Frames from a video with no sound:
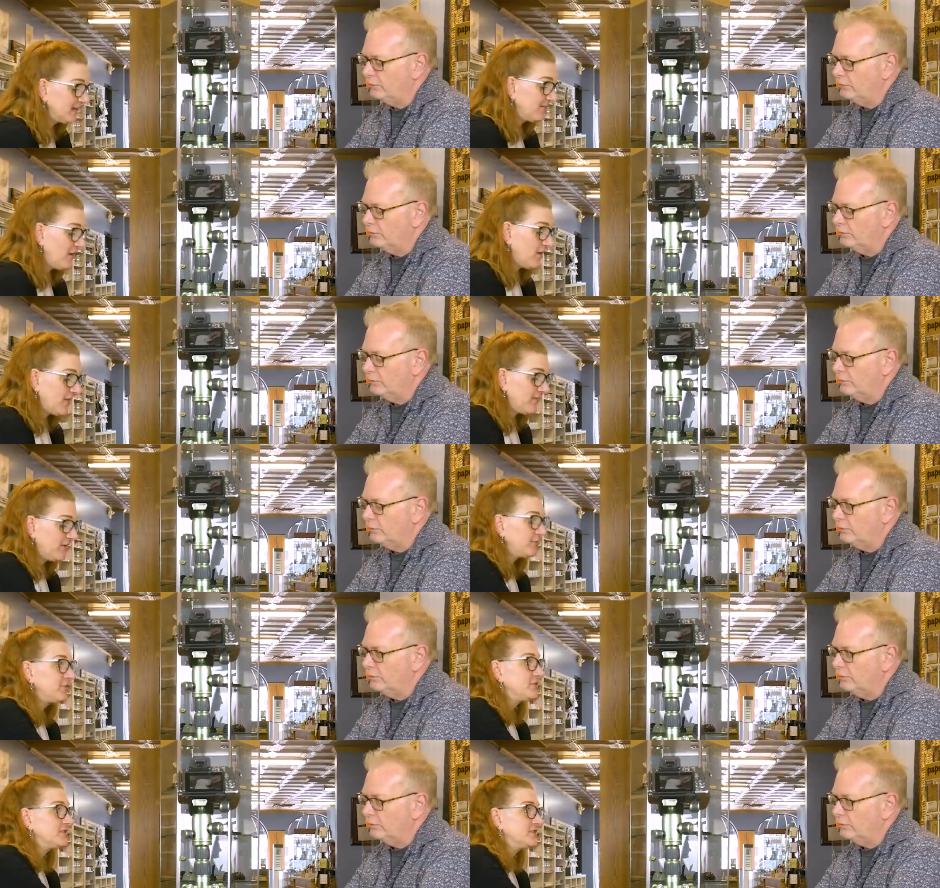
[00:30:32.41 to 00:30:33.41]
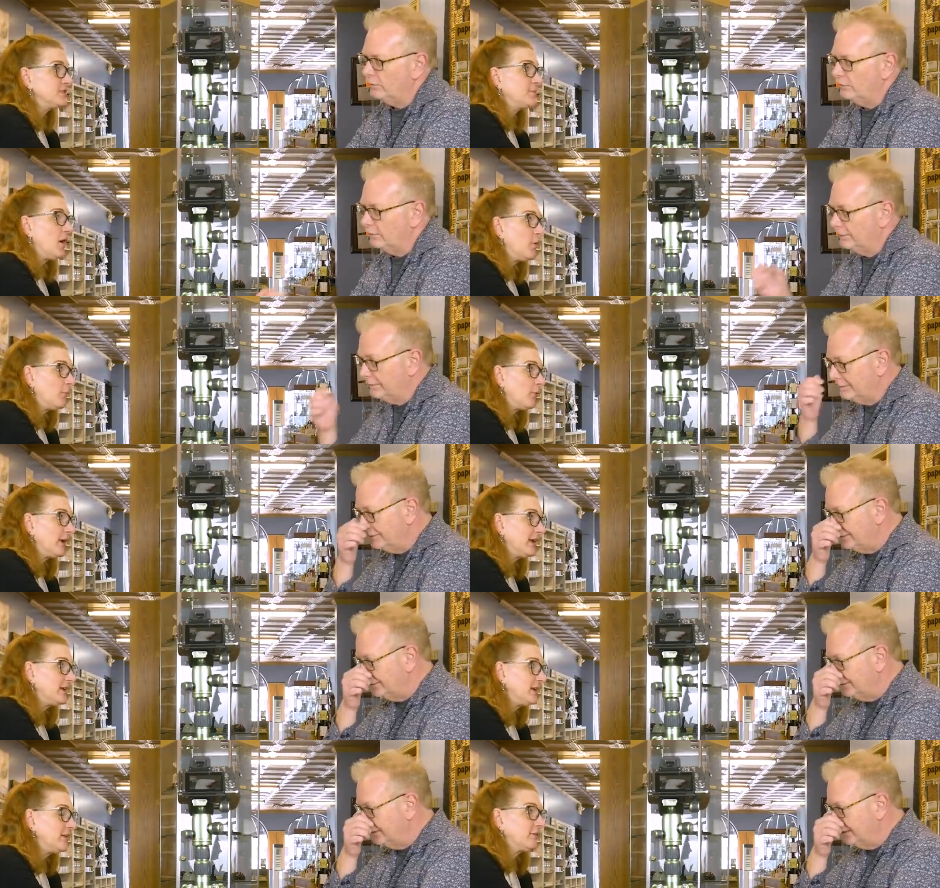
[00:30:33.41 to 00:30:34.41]
Speaker 1: if all they've ever used is a ballpoint.
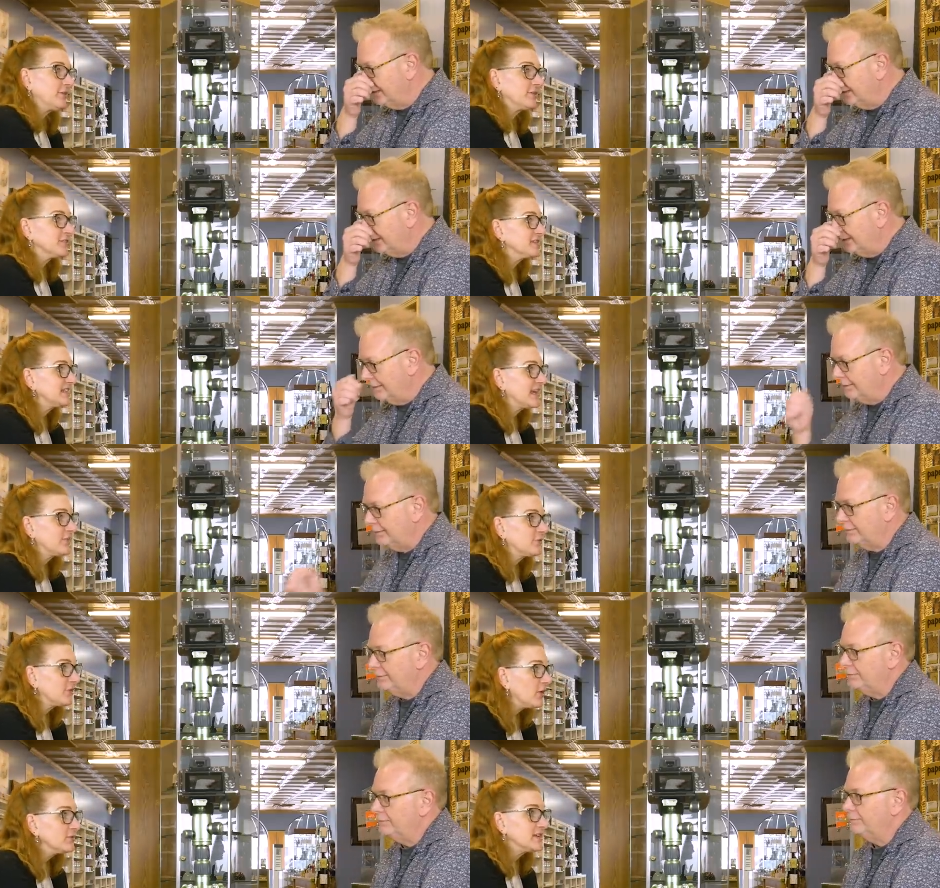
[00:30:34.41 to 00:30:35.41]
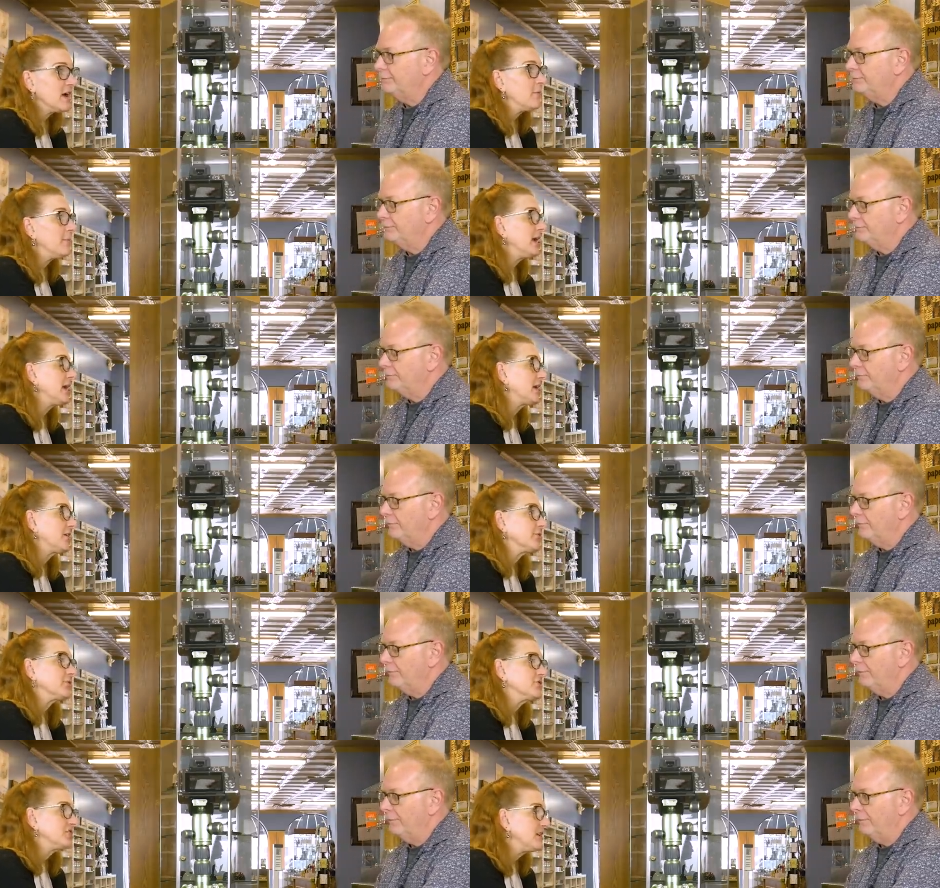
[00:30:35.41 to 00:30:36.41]
You know, your standard hotel bic,
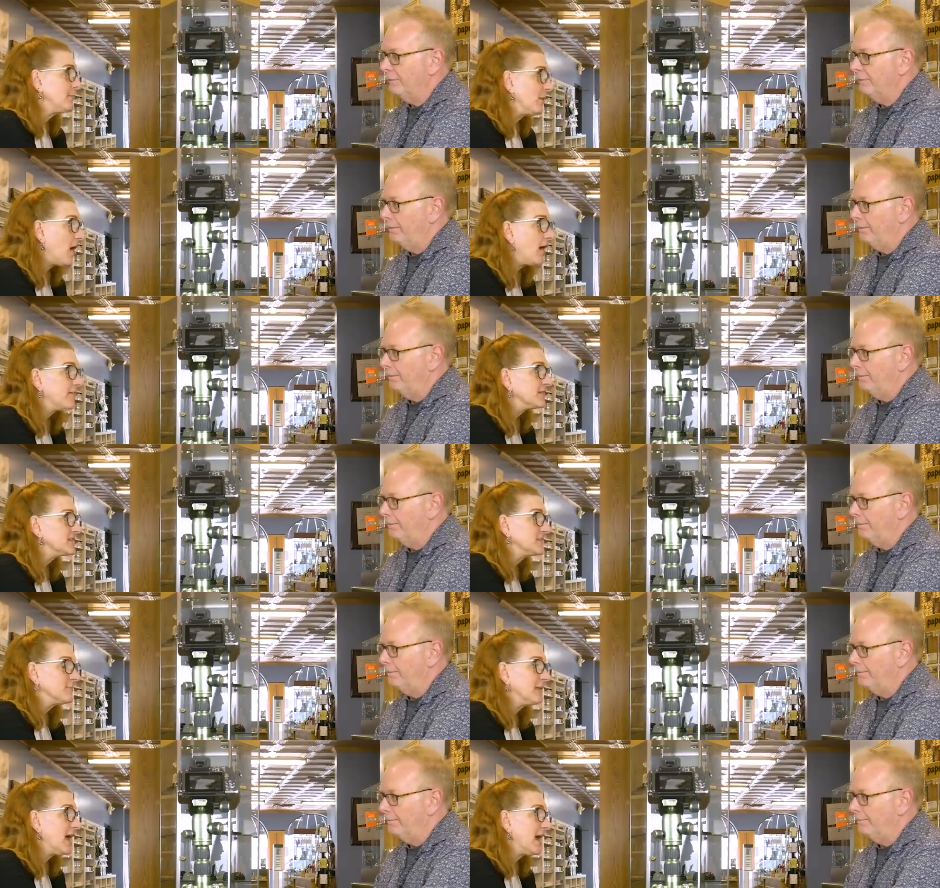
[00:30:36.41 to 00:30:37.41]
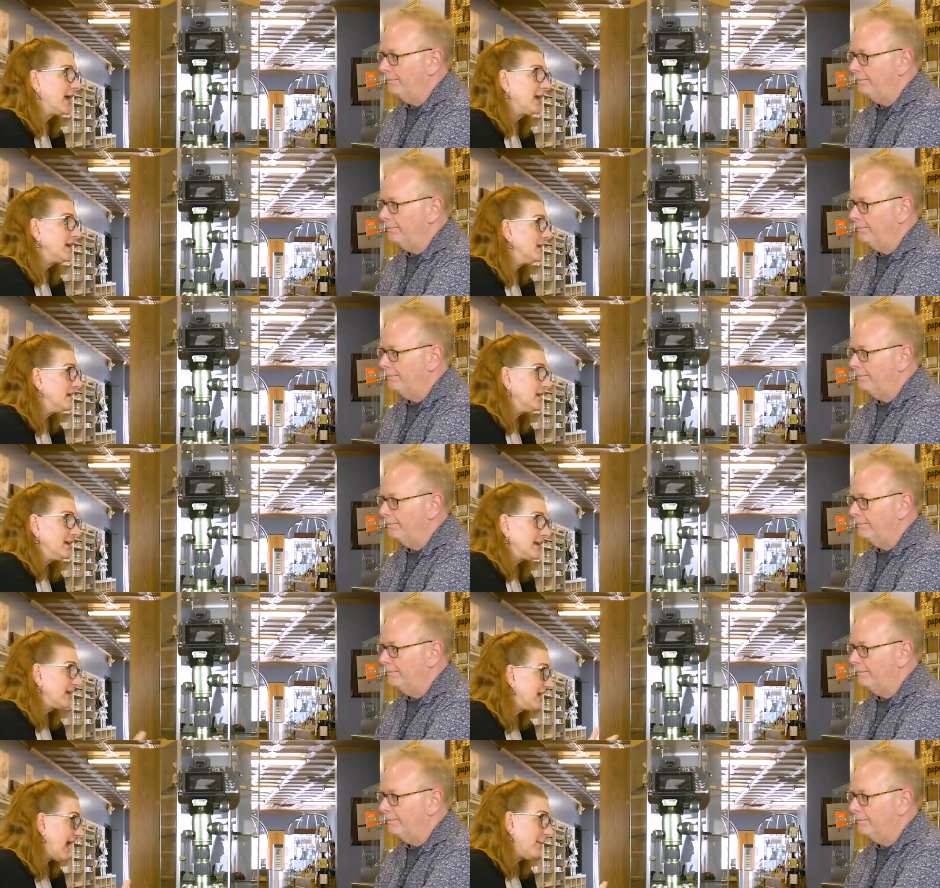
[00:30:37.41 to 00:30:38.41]
your cheap office supply
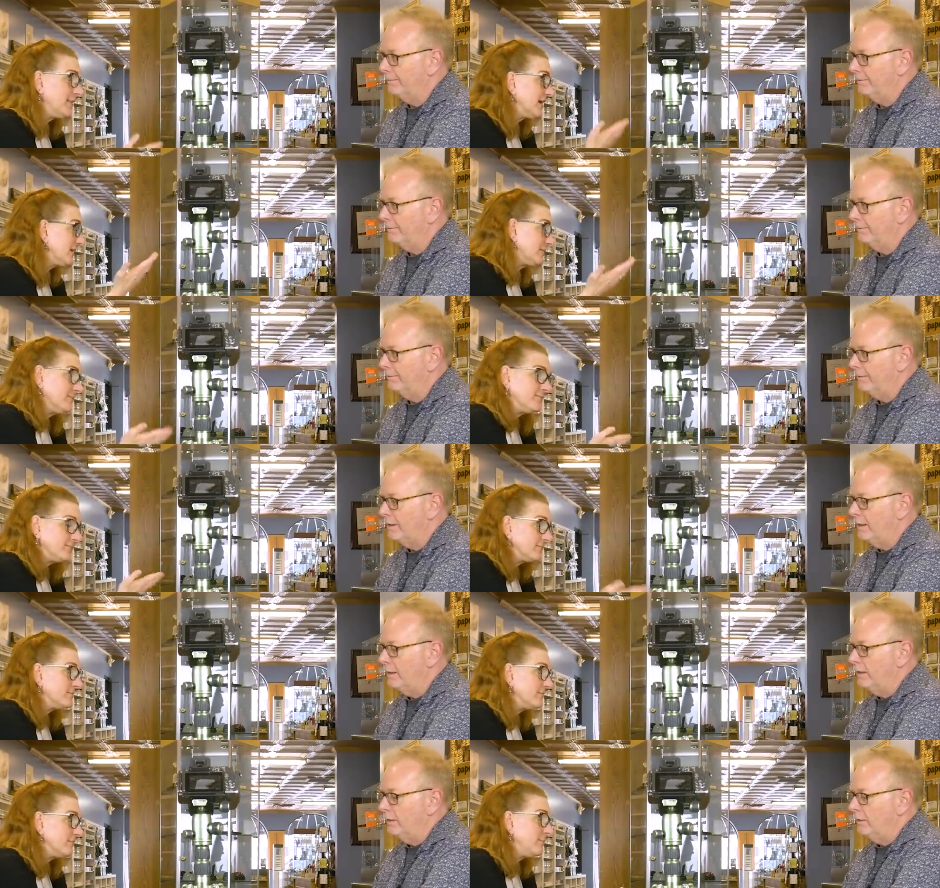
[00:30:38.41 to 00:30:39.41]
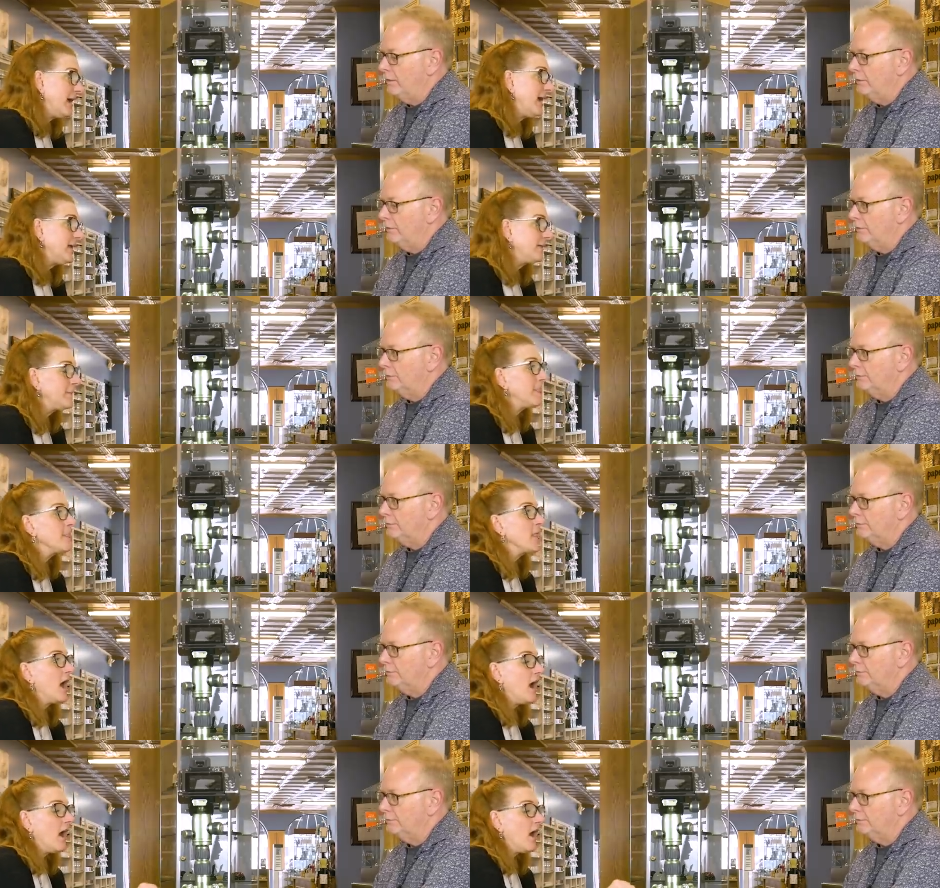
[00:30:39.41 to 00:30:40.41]
cabinet pen.
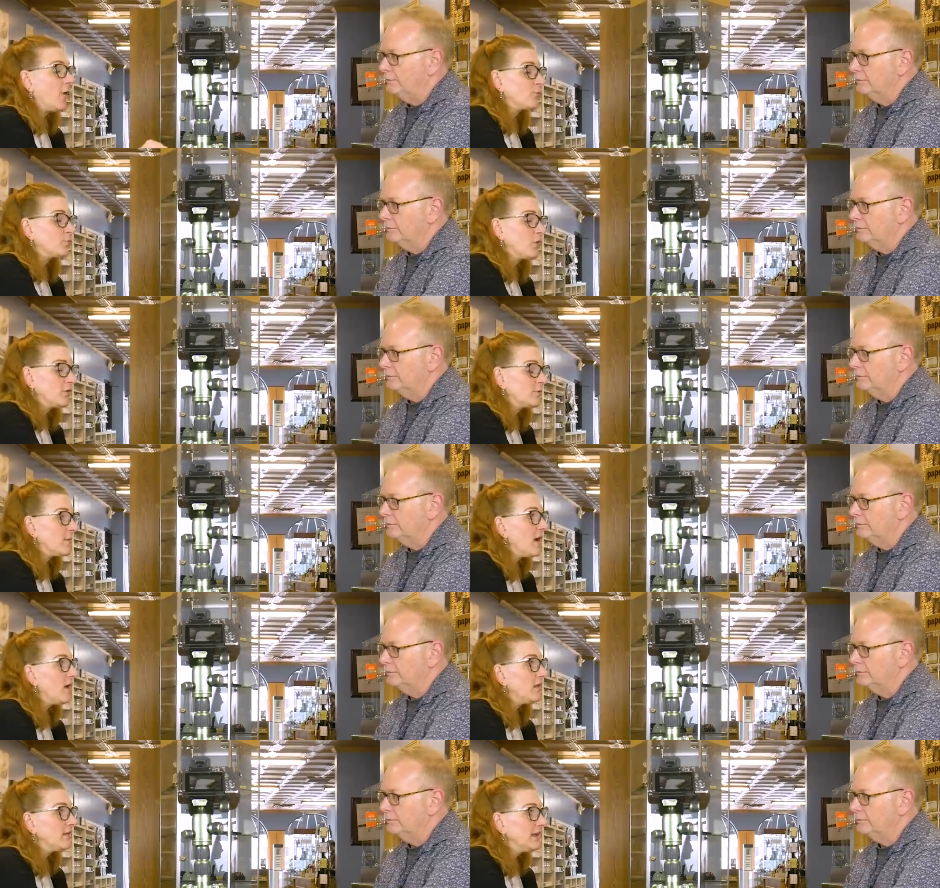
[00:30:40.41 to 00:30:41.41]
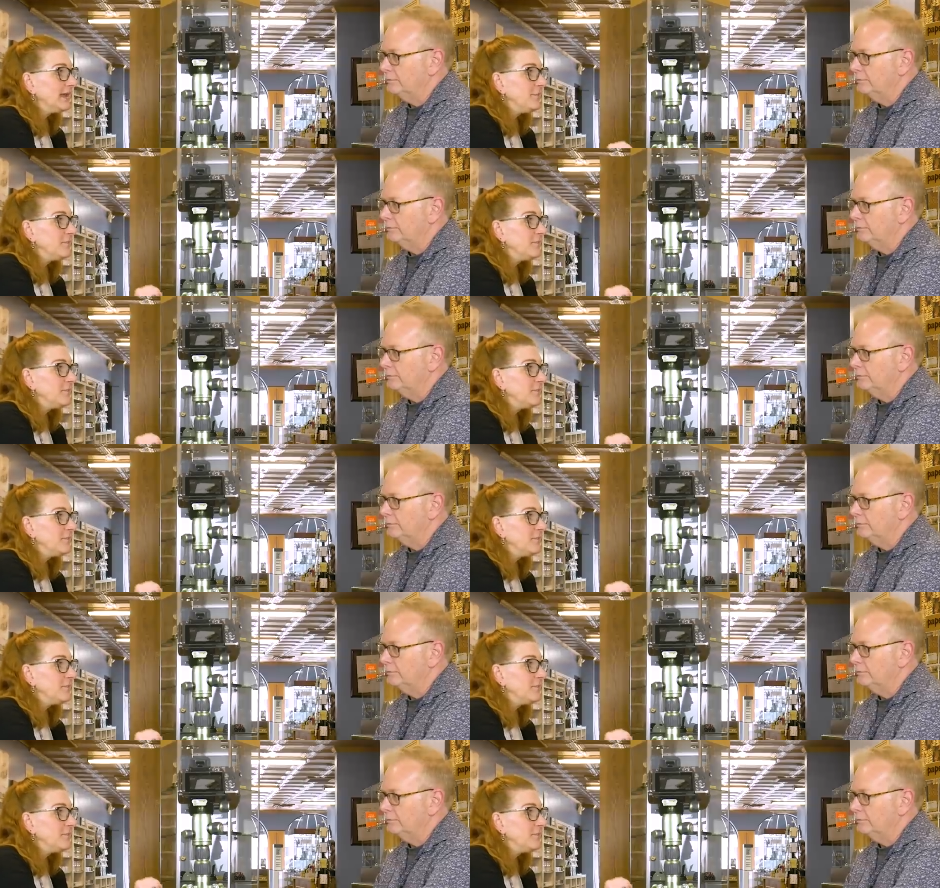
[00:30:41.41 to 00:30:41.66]
A rollerball